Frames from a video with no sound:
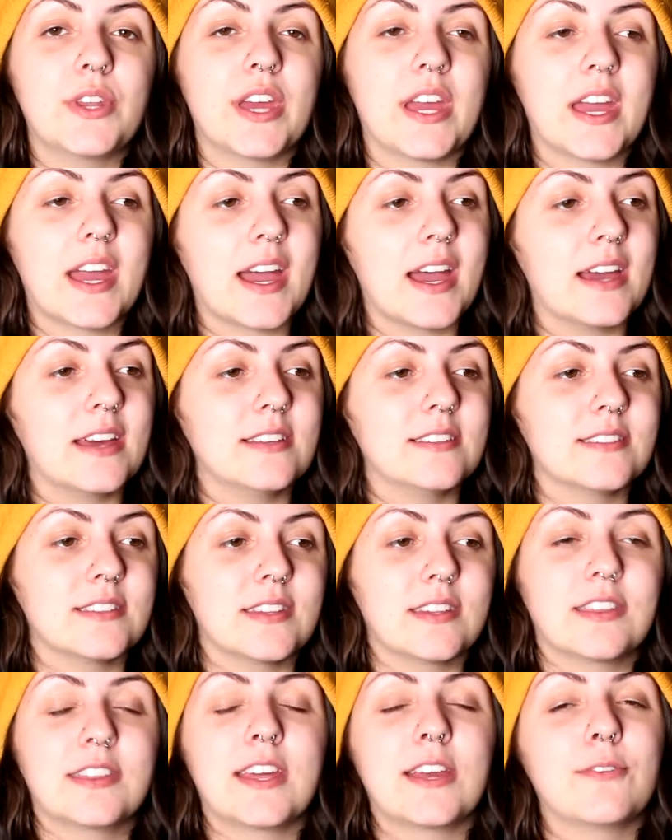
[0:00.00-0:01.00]
and
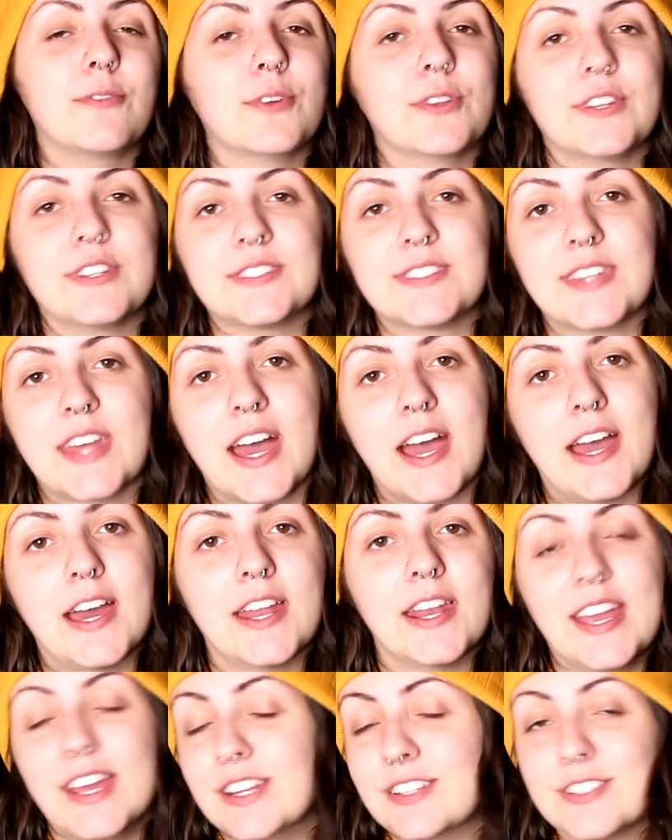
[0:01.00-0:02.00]
the thankfulness
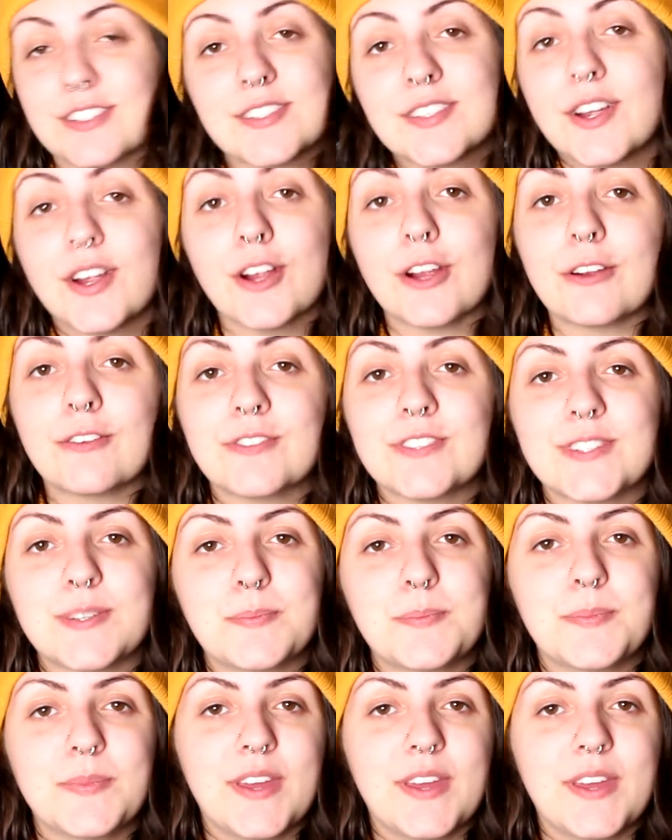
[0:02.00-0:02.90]
that it deserves.